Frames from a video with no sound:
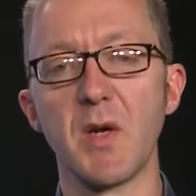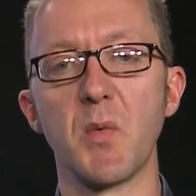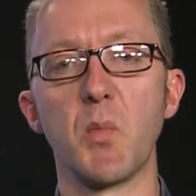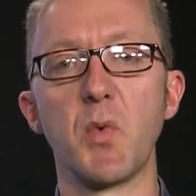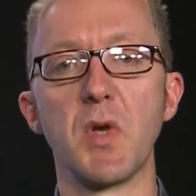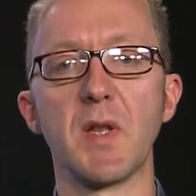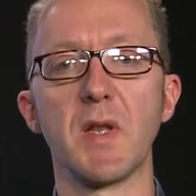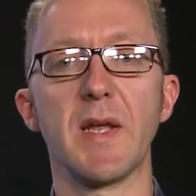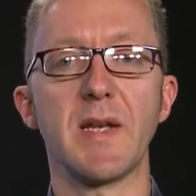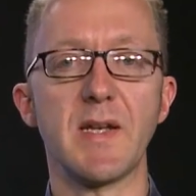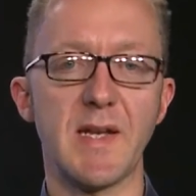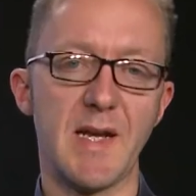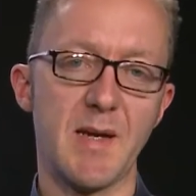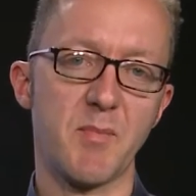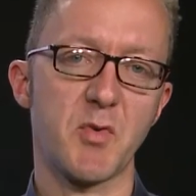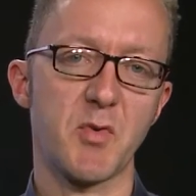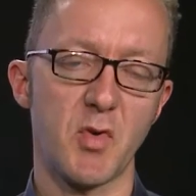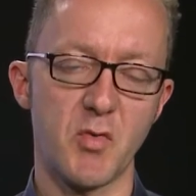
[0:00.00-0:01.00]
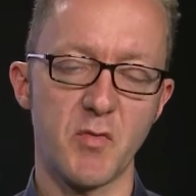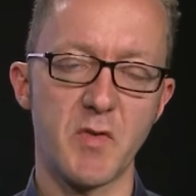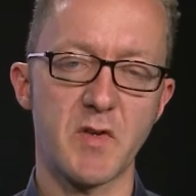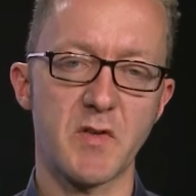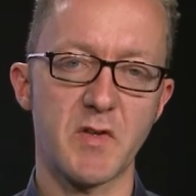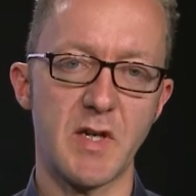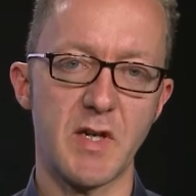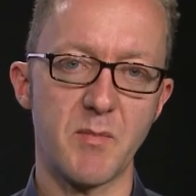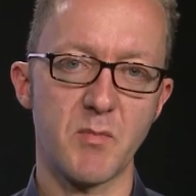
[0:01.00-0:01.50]
will adapt over
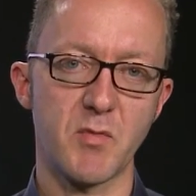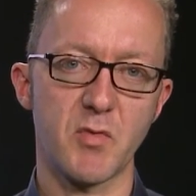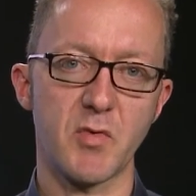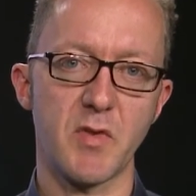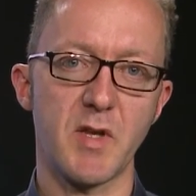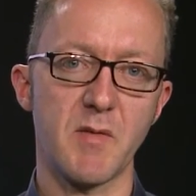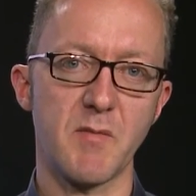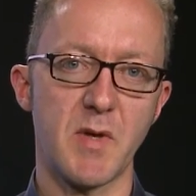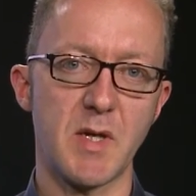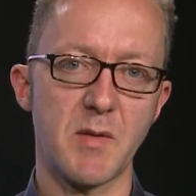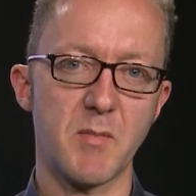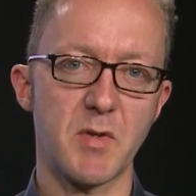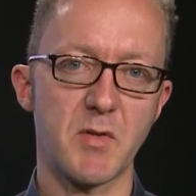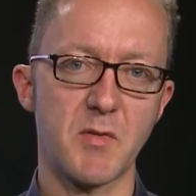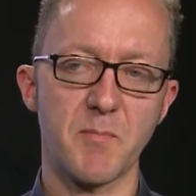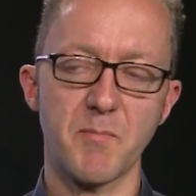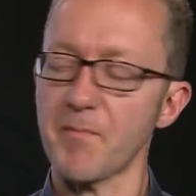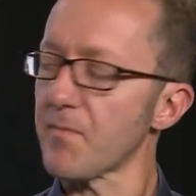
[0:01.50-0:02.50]
time to their environment.